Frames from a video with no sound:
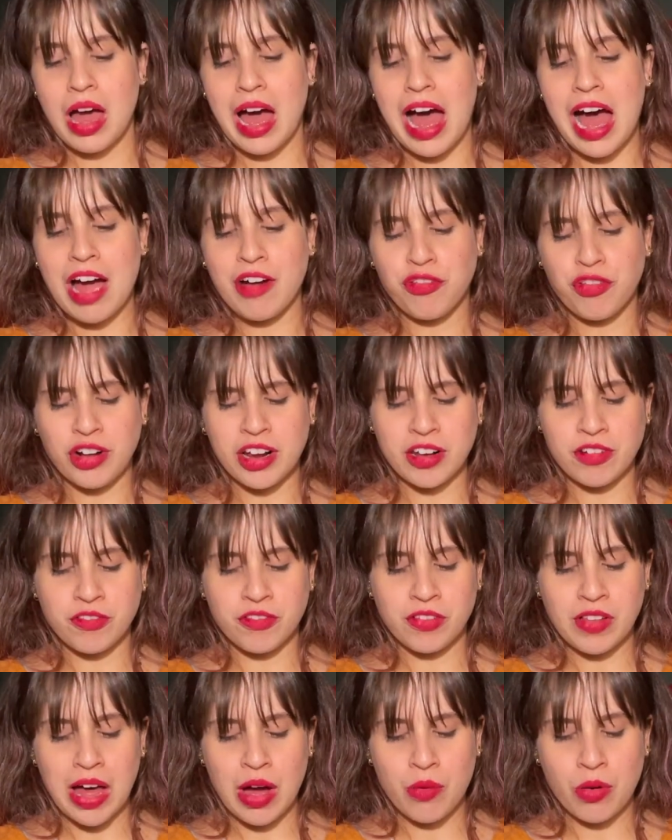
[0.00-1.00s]
African
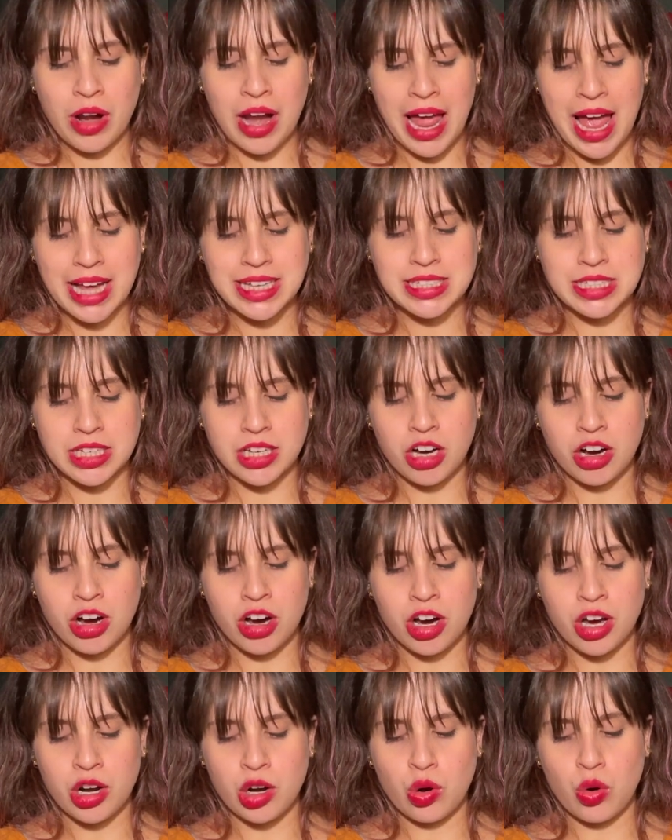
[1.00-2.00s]
flower
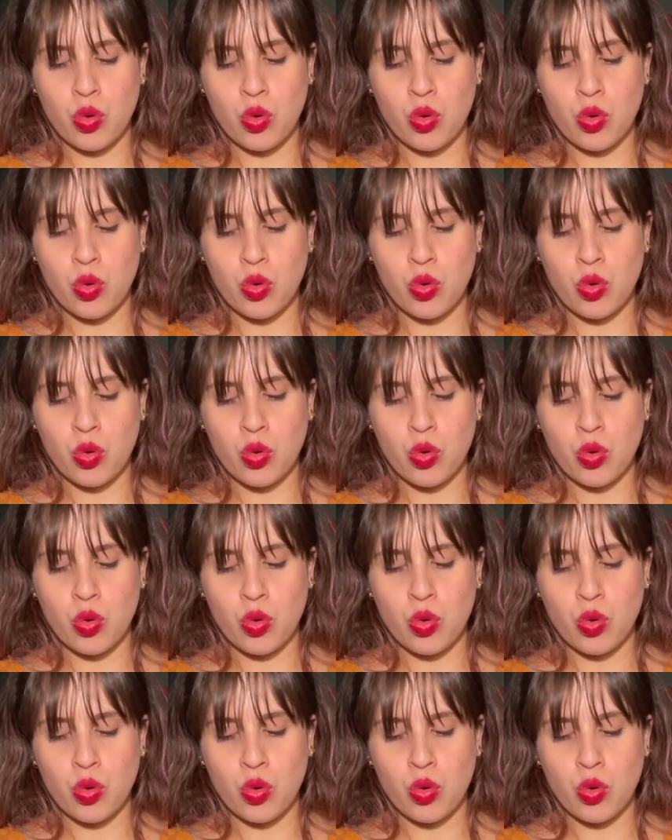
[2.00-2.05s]
hexagon